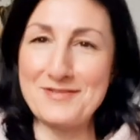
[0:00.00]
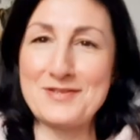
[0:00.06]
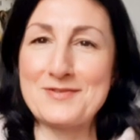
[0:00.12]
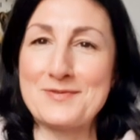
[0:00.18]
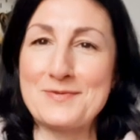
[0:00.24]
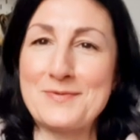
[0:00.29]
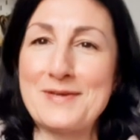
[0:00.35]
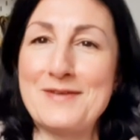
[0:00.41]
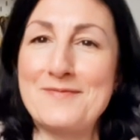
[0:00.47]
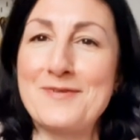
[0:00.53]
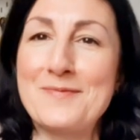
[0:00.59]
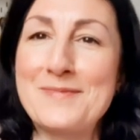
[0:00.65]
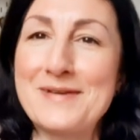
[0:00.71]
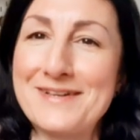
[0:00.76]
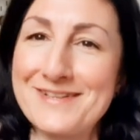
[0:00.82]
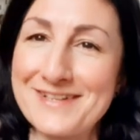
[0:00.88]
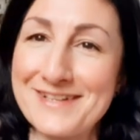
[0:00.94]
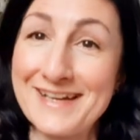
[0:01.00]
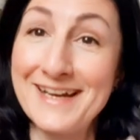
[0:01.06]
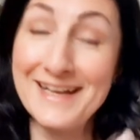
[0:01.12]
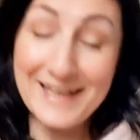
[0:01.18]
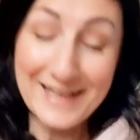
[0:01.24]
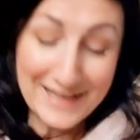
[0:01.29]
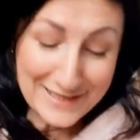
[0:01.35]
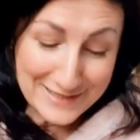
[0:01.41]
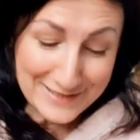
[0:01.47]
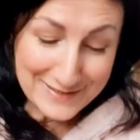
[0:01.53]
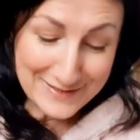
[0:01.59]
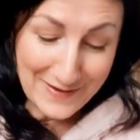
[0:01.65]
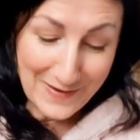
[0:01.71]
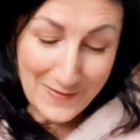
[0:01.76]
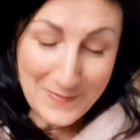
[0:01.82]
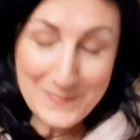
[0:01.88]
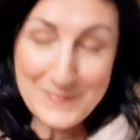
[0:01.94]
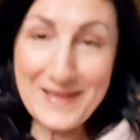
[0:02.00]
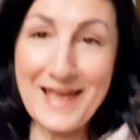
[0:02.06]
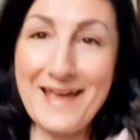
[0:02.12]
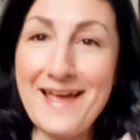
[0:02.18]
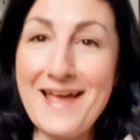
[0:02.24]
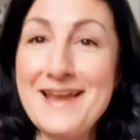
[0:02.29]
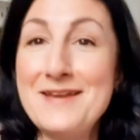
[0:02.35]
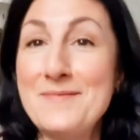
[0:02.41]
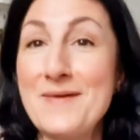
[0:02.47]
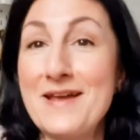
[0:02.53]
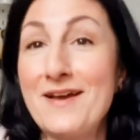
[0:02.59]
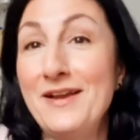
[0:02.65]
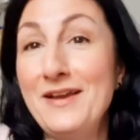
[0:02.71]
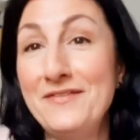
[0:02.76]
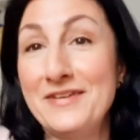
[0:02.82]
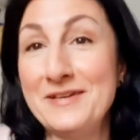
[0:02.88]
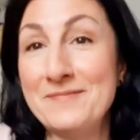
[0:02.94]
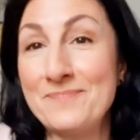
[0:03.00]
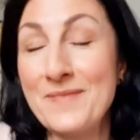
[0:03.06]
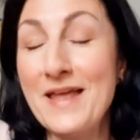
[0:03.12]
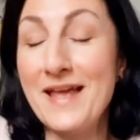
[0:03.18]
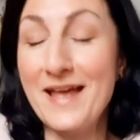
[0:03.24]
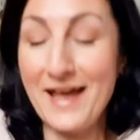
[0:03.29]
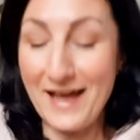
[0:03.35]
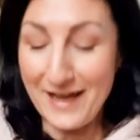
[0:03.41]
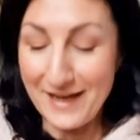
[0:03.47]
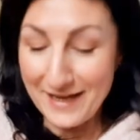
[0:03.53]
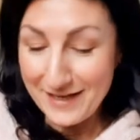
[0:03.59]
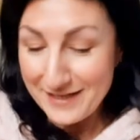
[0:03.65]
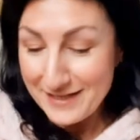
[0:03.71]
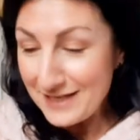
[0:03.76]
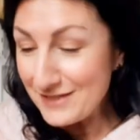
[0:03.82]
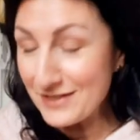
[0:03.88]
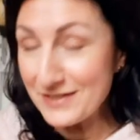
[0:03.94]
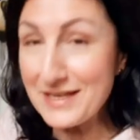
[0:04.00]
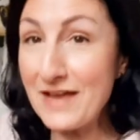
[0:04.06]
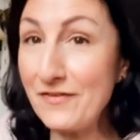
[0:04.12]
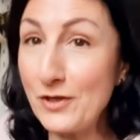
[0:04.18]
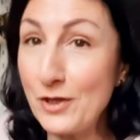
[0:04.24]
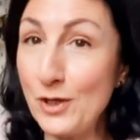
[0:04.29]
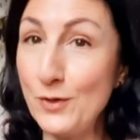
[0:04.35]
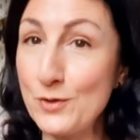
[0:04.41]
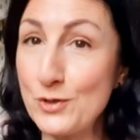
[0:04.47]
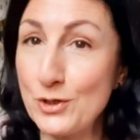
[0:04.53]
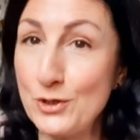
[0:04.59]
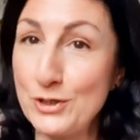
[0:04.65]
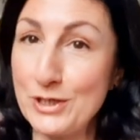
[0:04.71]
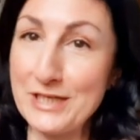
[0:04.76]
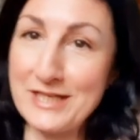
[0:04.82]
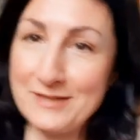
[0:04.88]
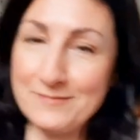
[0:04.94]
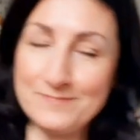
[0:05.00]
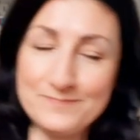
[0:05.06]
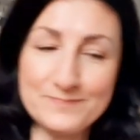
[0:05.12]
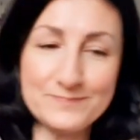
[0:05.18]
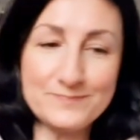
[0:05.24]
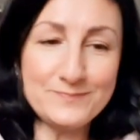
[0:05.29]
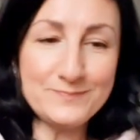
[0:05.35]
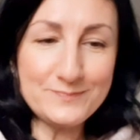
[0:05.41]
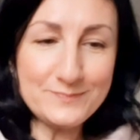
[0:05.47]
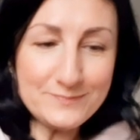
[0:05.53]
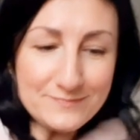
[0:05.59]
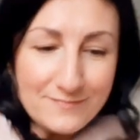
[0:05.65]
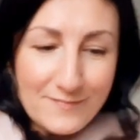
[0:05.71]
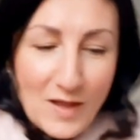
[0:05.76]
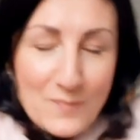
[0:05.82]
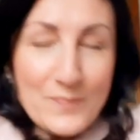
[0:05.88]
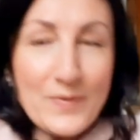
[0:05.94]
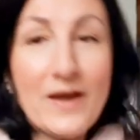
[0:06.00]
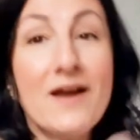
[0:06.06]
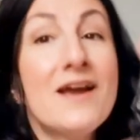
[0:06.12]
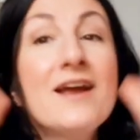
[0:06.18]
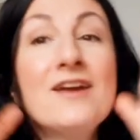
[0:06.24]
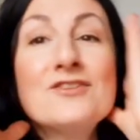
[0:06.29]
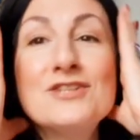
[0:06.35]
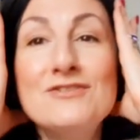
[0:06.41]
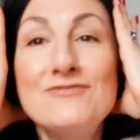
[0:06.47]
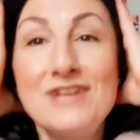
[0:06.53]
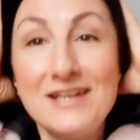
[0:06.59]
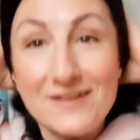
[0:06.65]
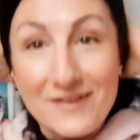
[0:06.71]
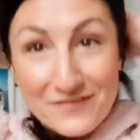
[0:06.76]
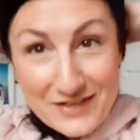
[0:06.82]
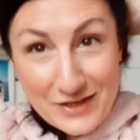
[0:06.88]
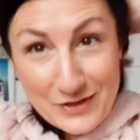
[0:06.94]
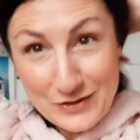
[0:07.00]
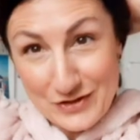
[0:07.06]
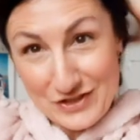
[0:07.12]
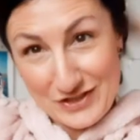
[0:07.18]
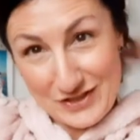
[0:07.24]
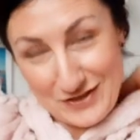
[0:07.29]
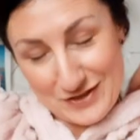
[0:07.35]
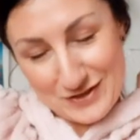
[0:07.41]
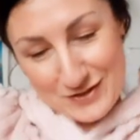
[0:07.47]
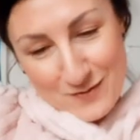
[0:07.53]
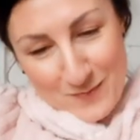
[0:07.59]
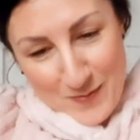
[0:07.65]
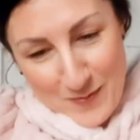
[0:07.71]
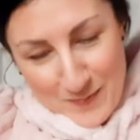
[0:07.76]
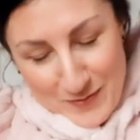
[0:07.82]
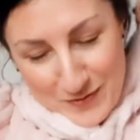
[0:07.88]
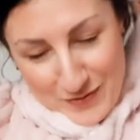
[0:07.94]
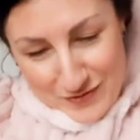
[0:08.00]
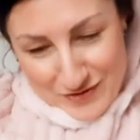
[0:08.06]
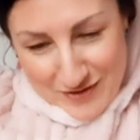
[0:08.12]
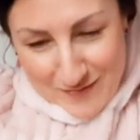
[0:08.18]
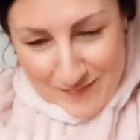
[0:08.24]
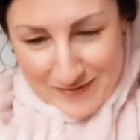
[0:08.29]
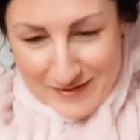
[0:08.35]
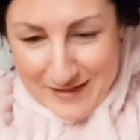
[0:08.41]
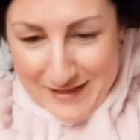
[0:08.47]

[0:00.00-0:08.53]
Just talking rubbish. So yeah, anyway, I love it. And it does have a huge hood on it, but I actually really love the hood. So I'll pop the hood up.